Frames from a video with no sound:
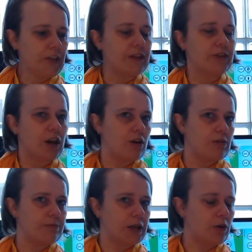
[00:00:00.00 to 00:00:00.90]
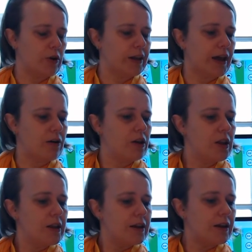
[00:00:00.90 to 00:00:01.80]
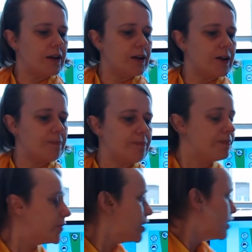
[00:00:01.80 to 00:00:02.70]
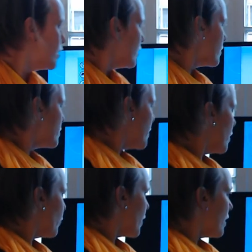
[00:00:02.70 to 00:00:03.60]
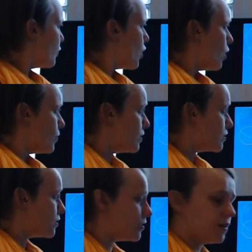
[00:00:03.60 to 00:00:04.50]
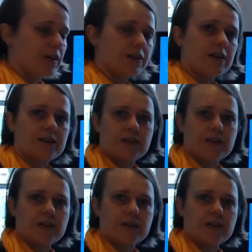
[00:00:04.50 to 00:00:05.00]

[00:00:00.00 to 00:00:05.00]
to go a bit quicker now. Um, you can see Creative Commons is, is